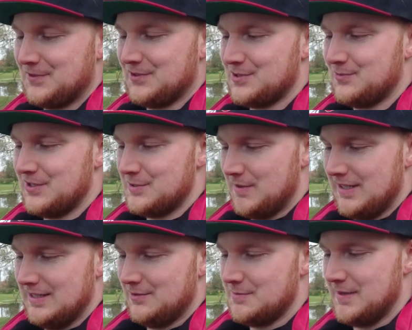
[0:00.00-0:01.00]
Also, watch
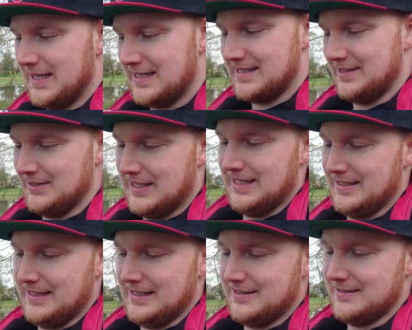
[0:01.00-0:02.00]
my XL
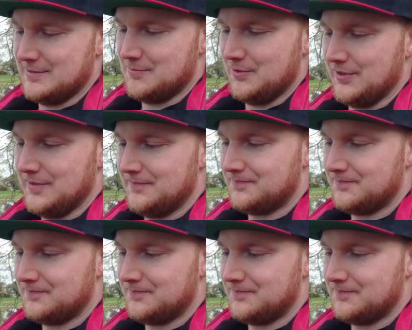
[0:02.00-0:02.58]
candy at this point.